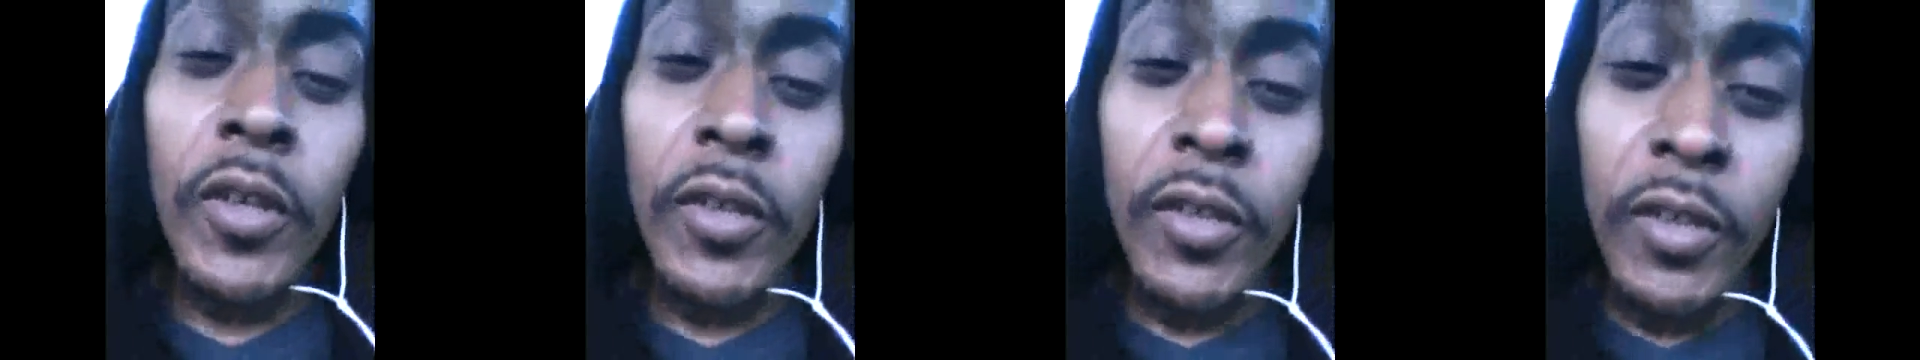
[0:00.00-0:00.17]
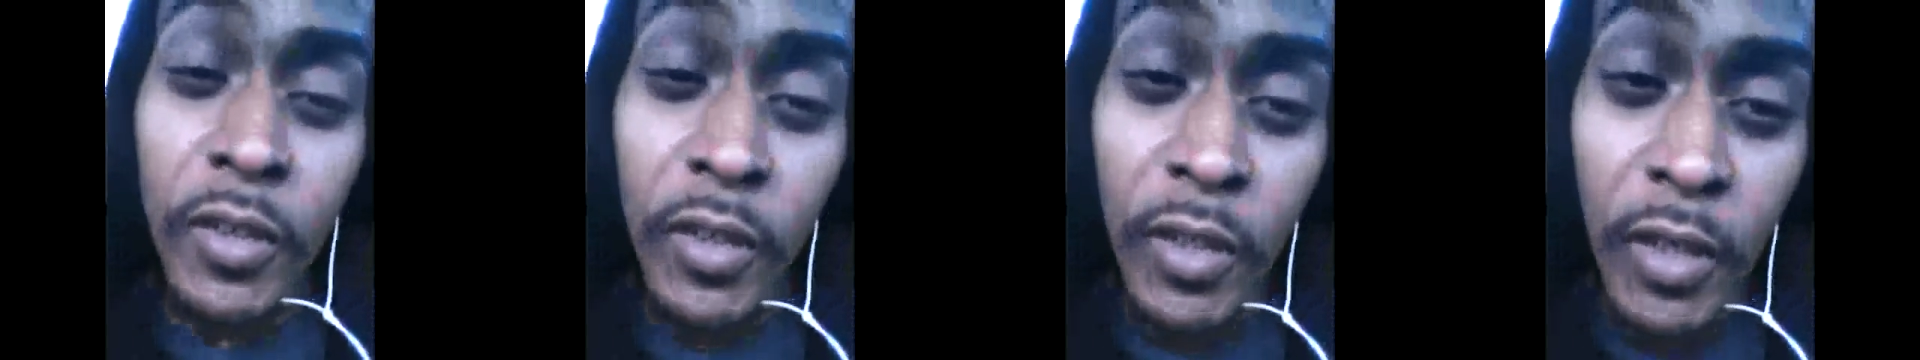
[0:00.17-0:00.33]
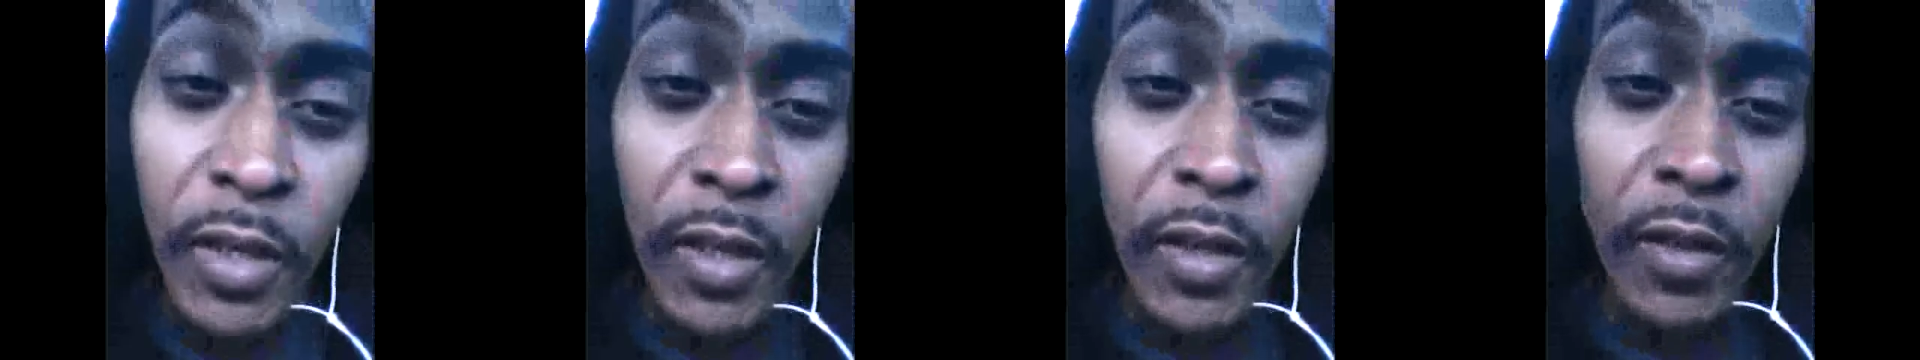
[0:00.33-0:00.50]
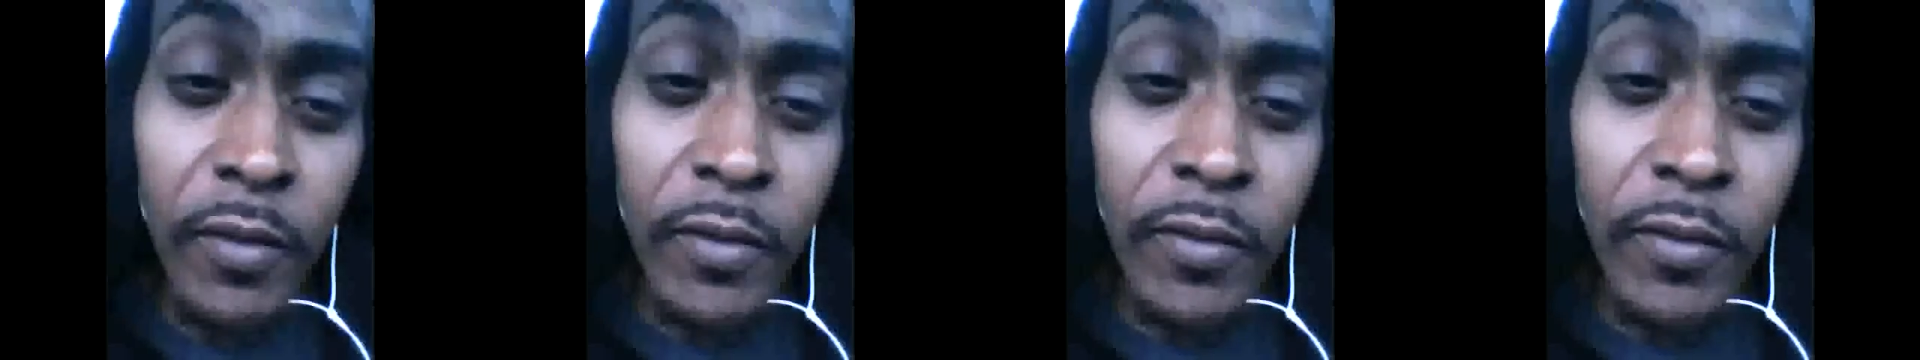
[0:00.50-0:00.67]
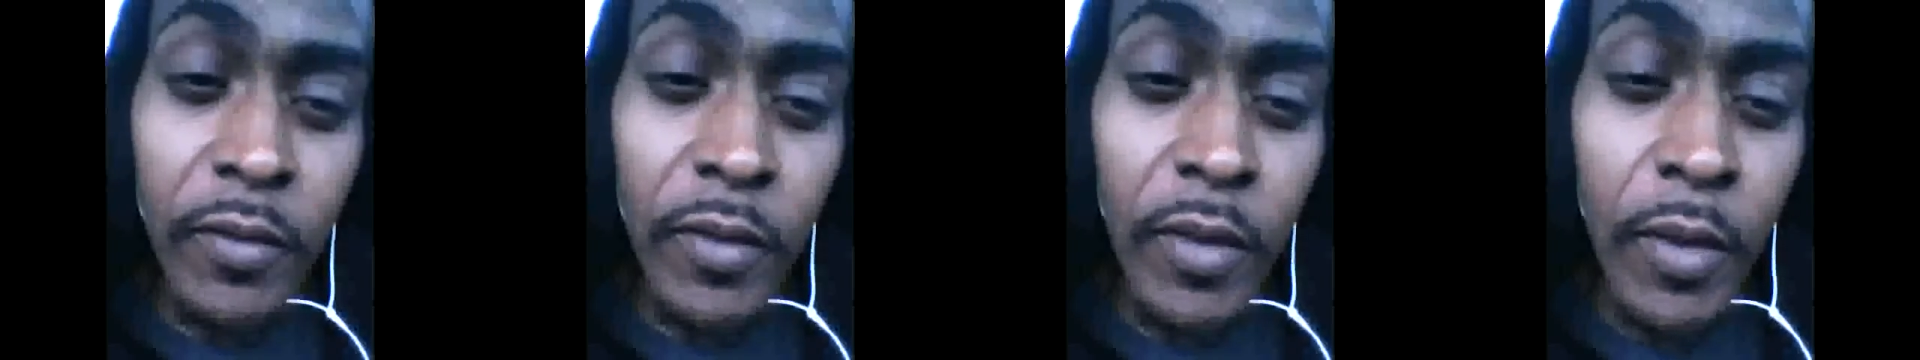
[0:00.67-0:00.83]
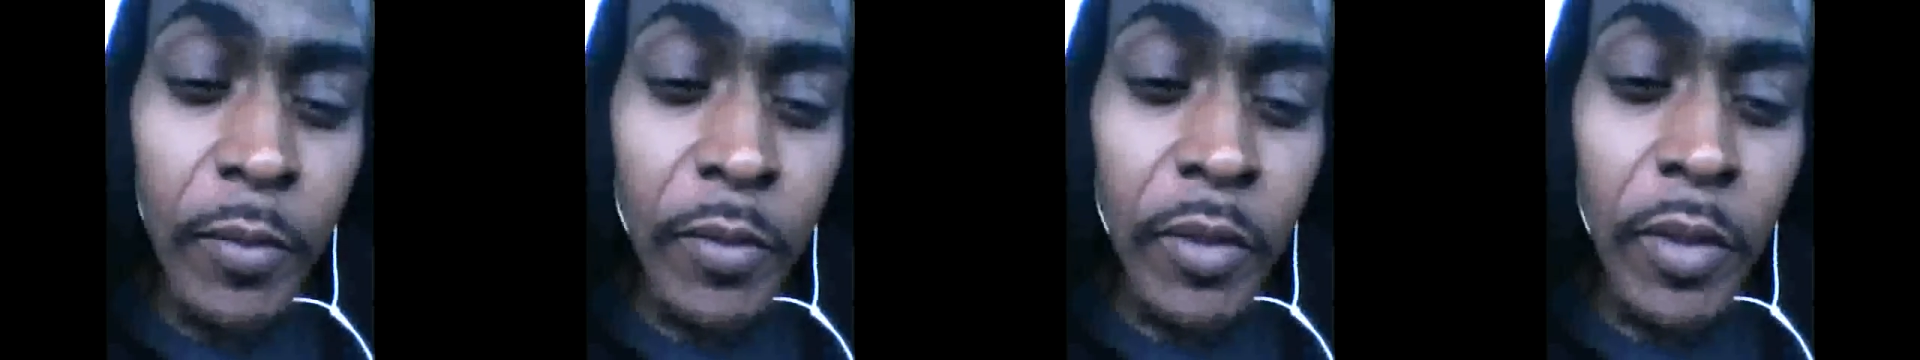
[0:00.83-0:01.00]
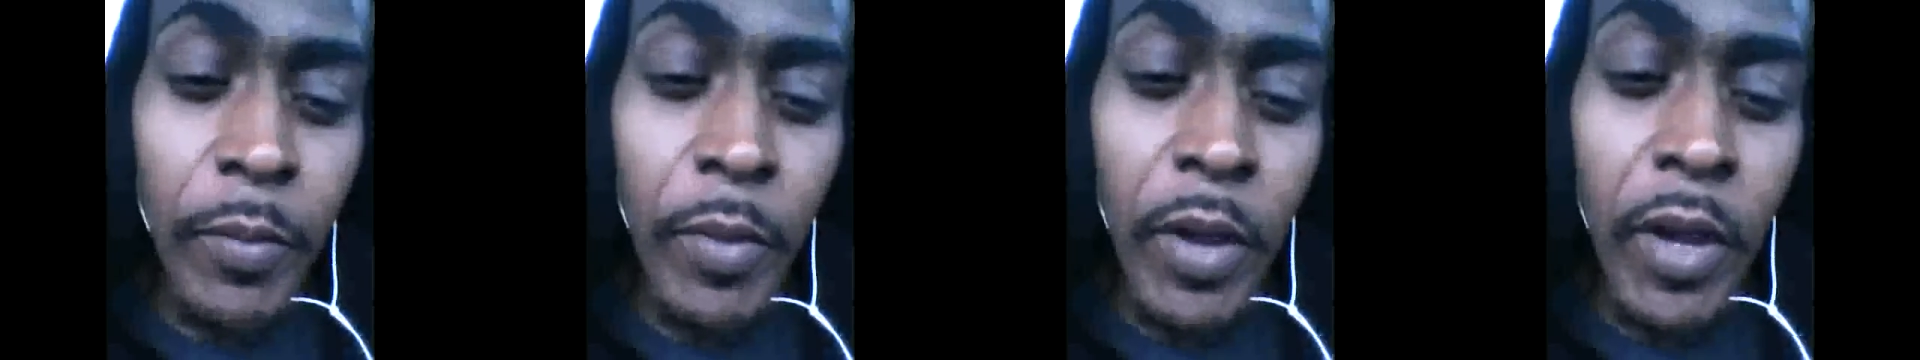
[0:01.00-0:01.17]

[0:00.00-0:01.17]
It's real shit.